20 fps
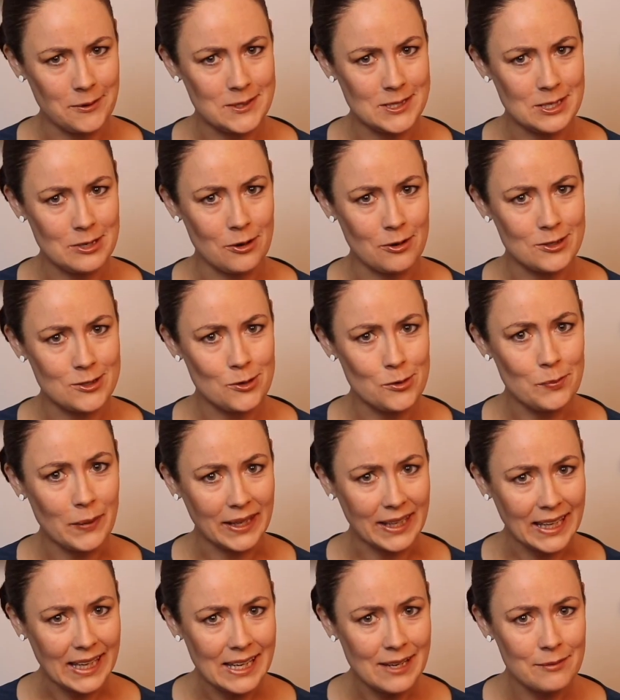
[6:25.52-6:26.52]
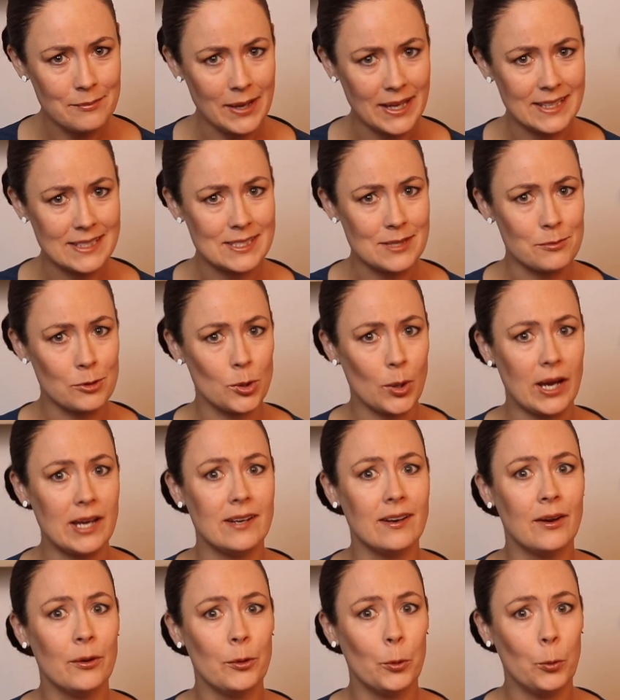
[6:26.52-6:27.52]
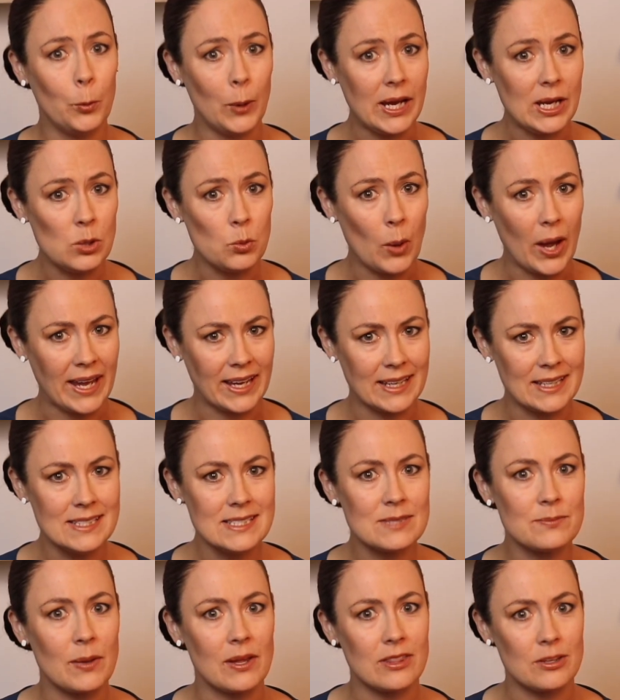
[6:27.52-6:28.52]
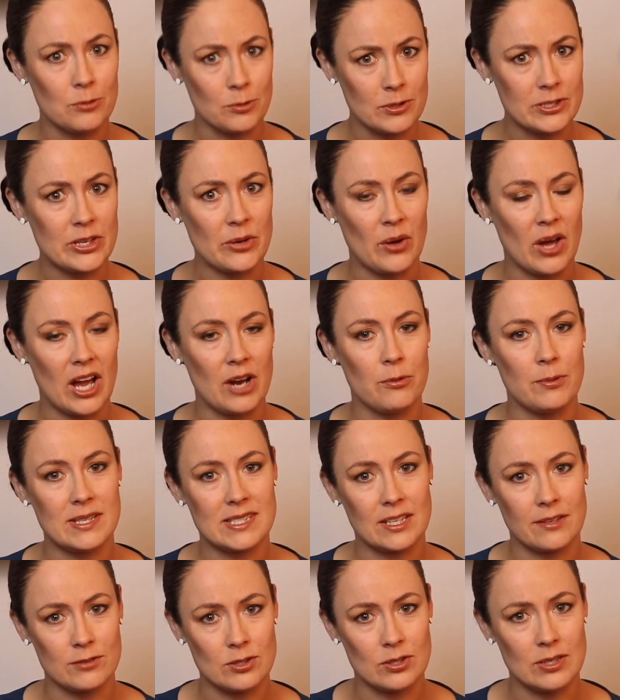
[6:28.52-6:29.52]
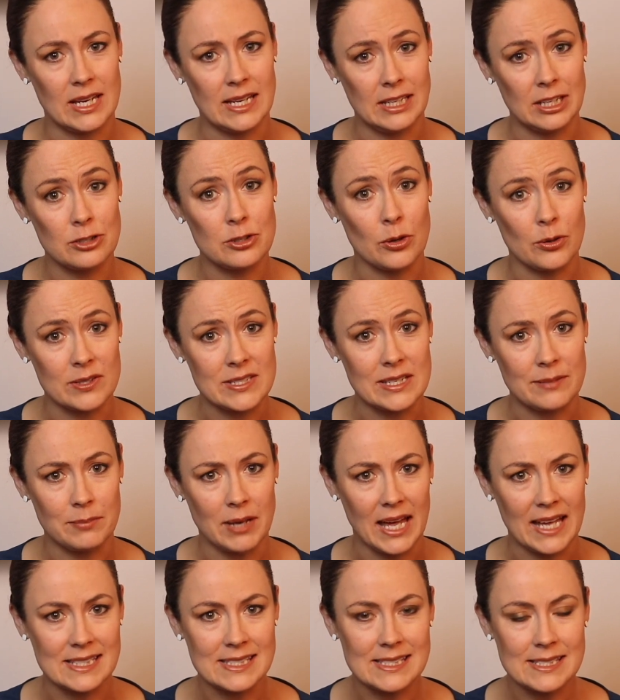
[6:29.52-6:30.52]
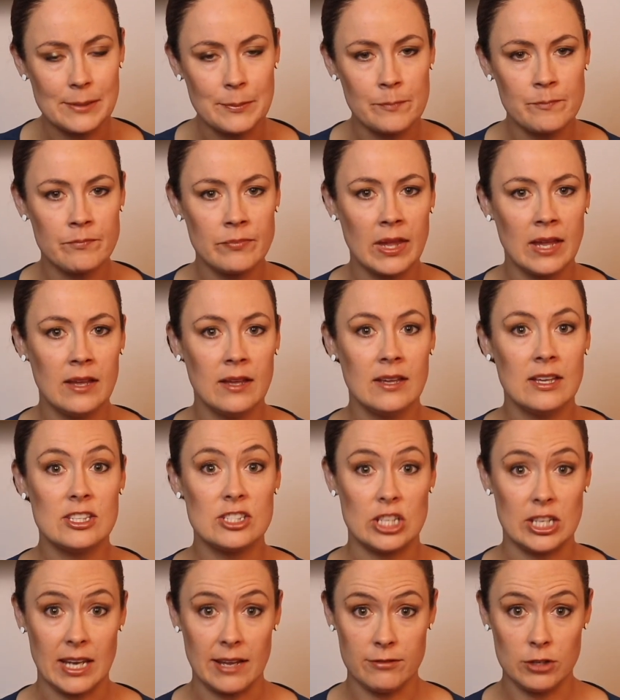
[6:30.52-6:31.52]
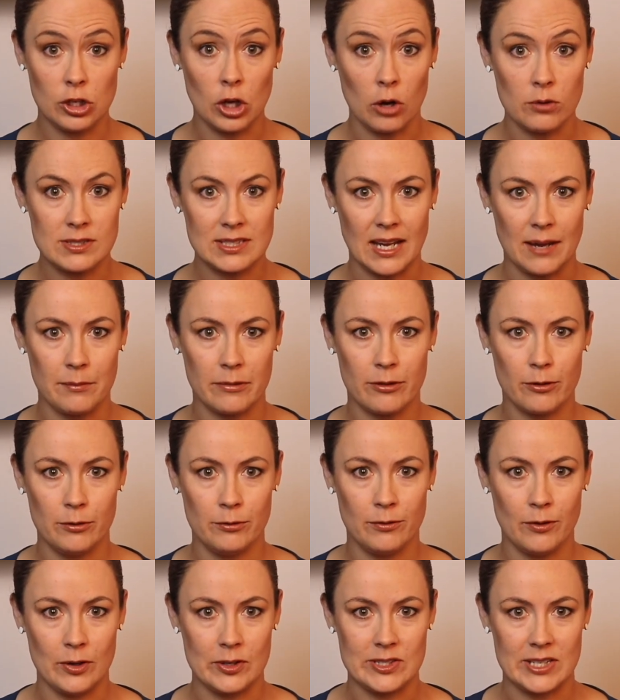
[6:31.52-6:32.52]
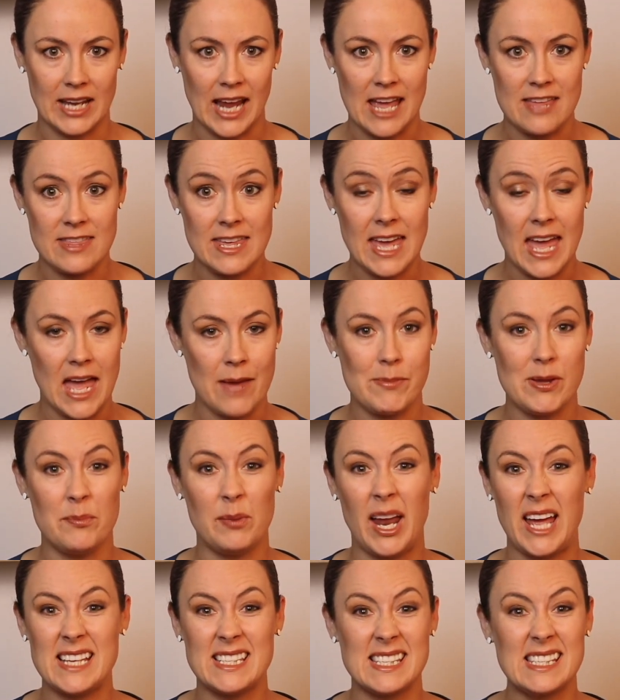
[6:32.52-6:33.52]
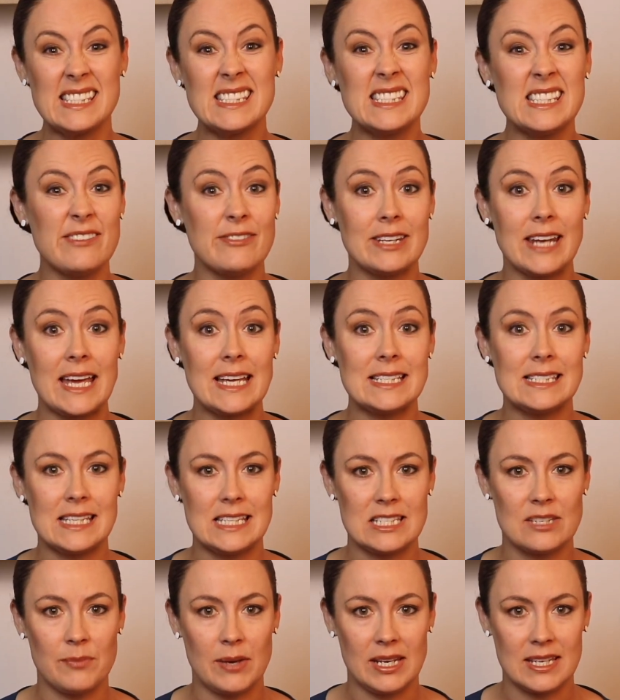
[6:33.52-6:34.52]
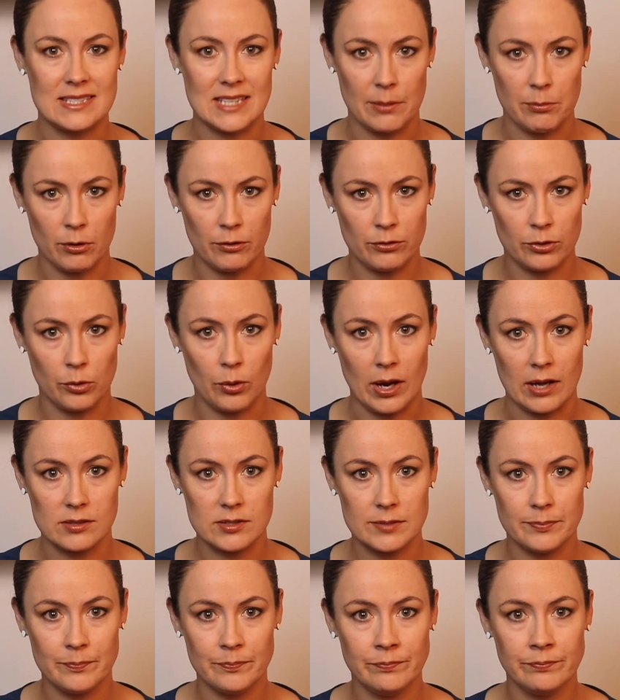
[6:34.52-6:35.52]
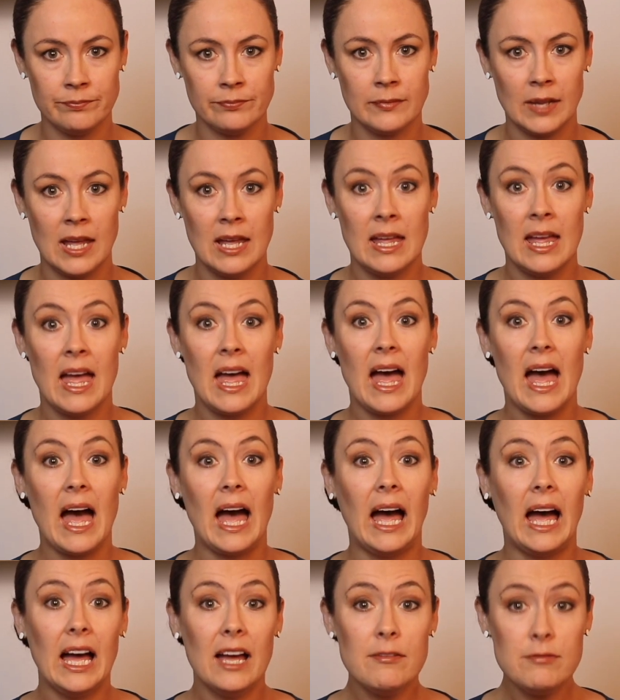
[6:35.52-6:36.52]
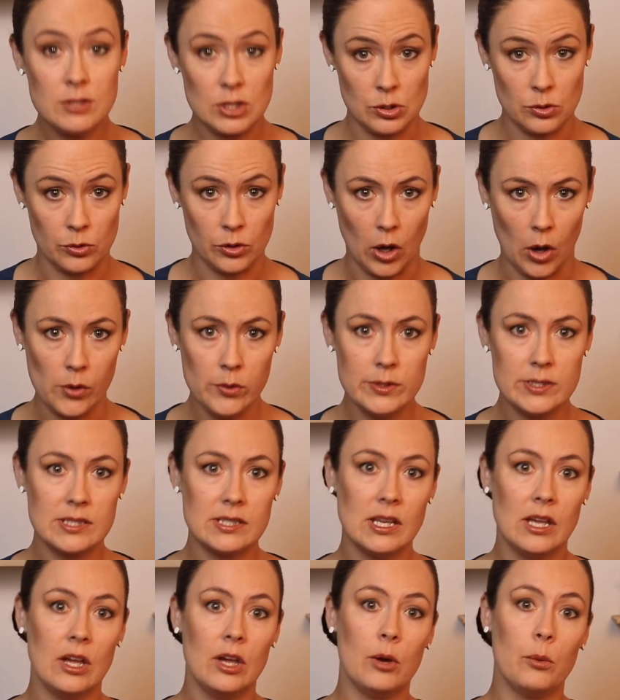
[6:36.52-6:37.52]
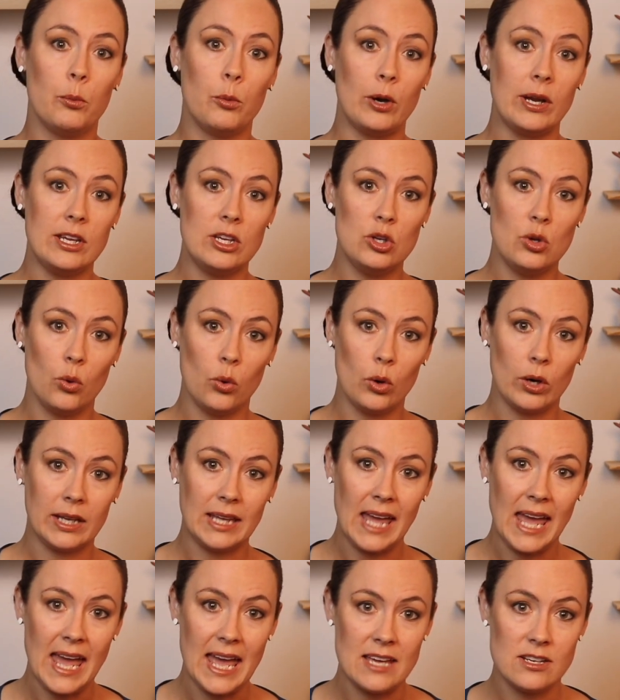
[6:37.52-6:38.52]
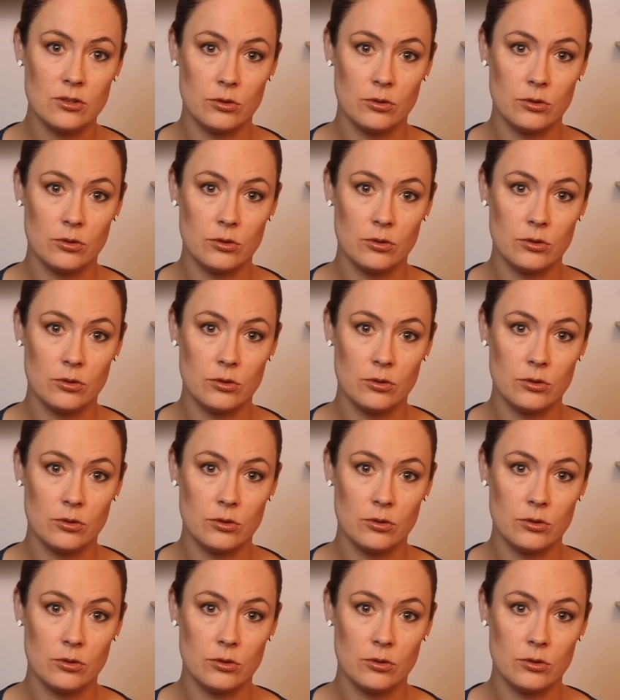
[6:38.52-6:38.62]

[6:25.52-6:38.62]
are not too picky. It makes them great weed whackers, but they're also high risk of eating toxic plants. So you'd have your goats come through first, okay? They're happy places, 7-8 centimetres up off the ground. After your goats, bring your cattle